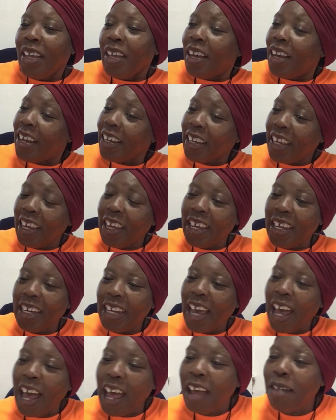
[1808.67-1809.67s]
Again,
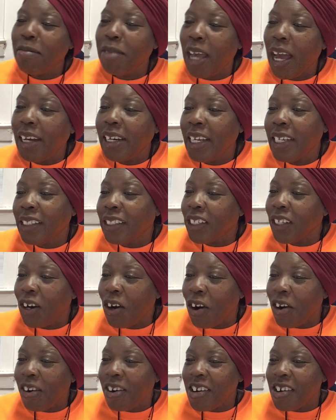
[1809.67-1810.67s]
I am Yanice, the
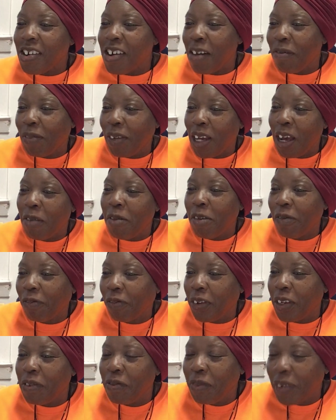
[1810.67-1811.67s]
Oracle of Love and
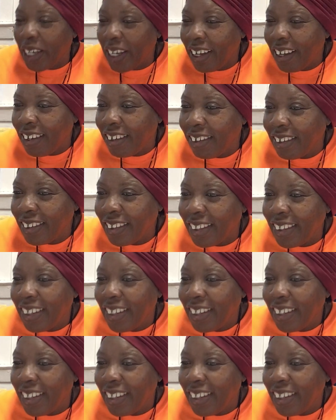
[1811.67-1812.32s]
Free Will.